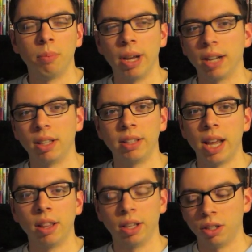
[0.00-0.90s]
Back then they
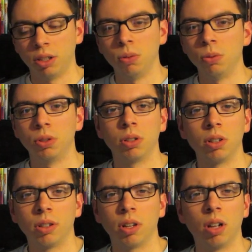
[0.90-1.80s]
had like a huge
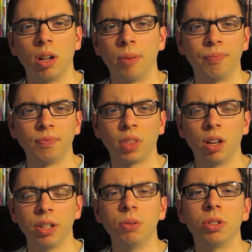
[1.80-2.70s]
um,
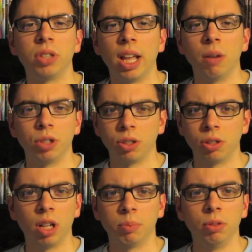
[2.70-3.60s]
a huge stand with just
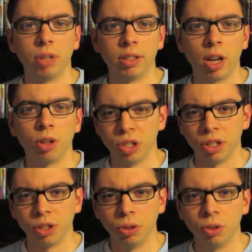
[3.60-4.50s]
select Blu-ray titles that you
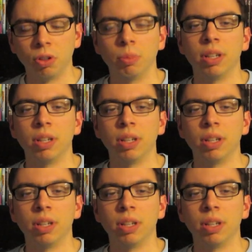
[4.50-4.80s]
can choose from.